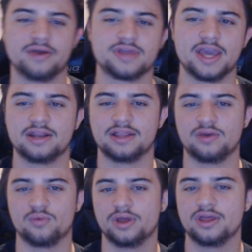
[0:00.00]
It's kind of like
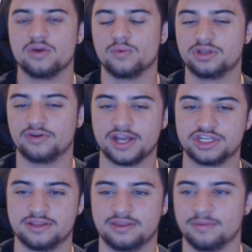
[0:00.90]
what
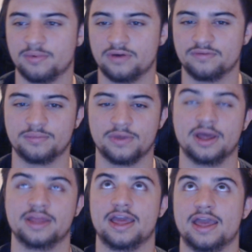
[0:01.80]
directions is
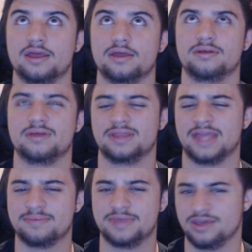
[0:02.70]
the
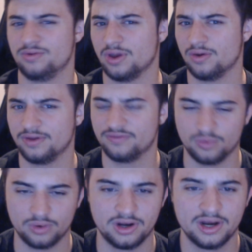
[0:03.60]
MCU going
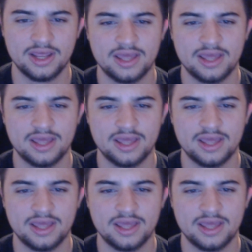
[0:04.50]
for?